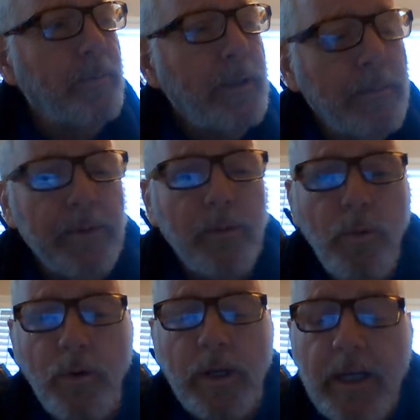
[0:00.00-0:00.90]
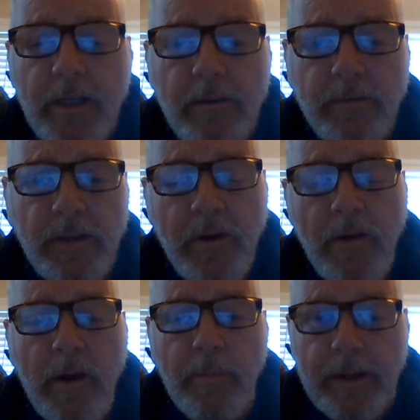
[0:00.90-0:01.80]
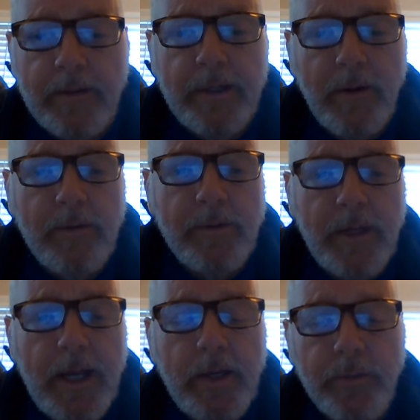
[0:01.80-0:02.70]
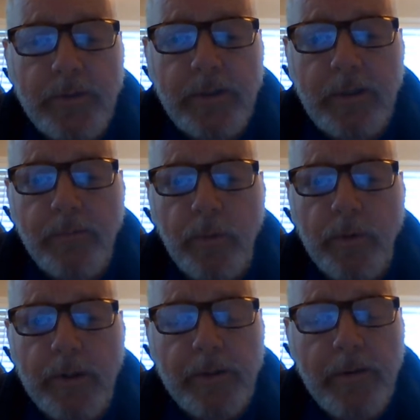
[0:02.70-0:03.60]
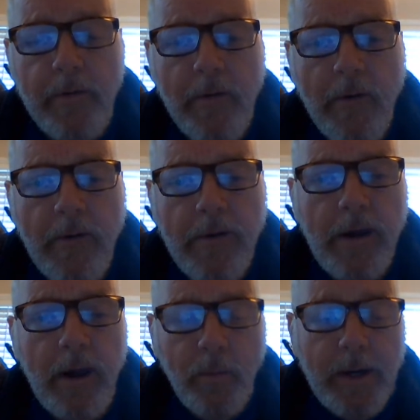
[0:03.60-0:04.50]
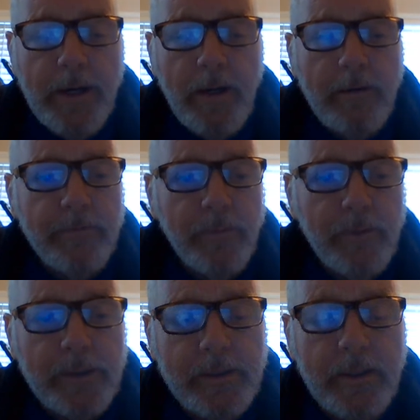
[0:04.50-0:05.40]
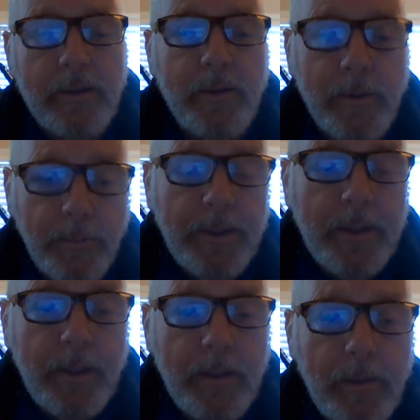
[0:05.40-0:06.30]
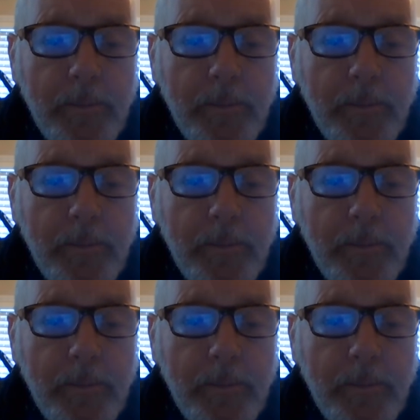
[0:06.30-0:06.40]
the people that won't give because they don't have a tax receipt for it write off for it the big the